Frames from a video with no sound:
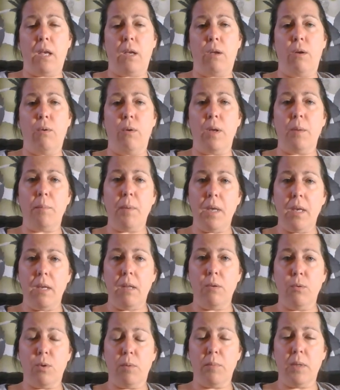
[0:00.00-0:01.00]
going pee
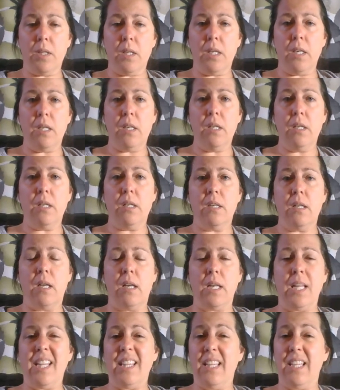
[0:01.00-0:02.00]
normally?
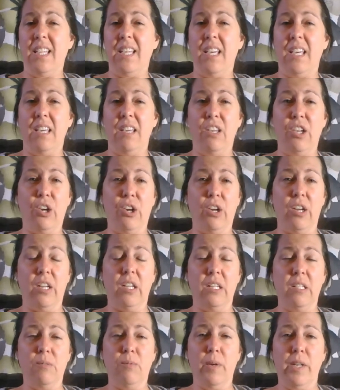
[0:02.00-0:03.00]
Any leaking
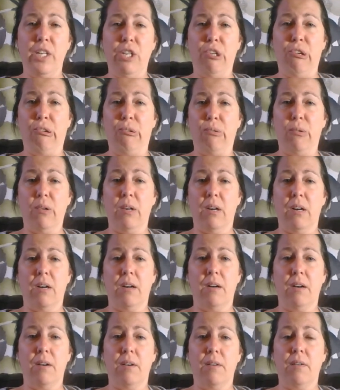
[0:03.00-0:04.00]
urine when you
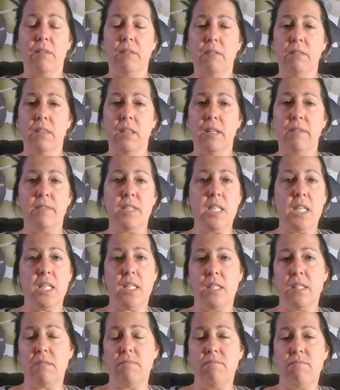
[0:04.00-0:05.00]
are
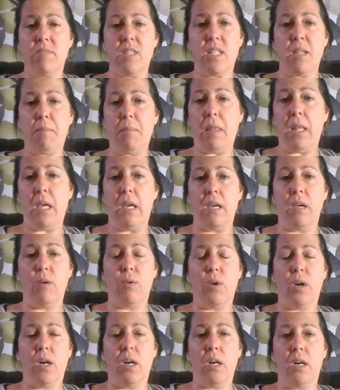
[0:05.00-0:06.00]
lifting something
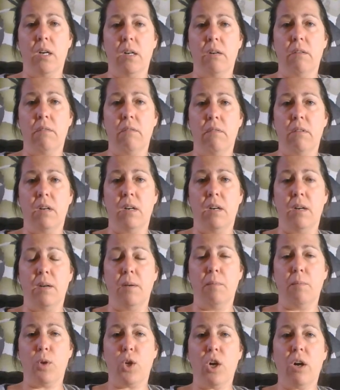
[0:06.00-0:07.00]
or
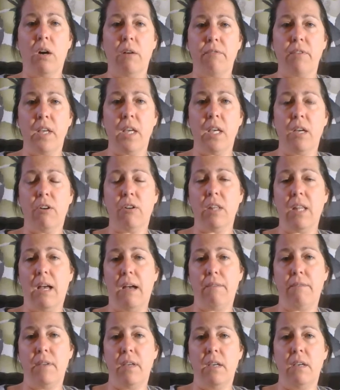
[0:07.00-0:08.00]
coughing or
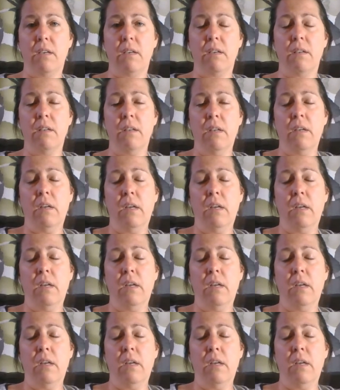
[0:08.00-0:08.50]
laughing?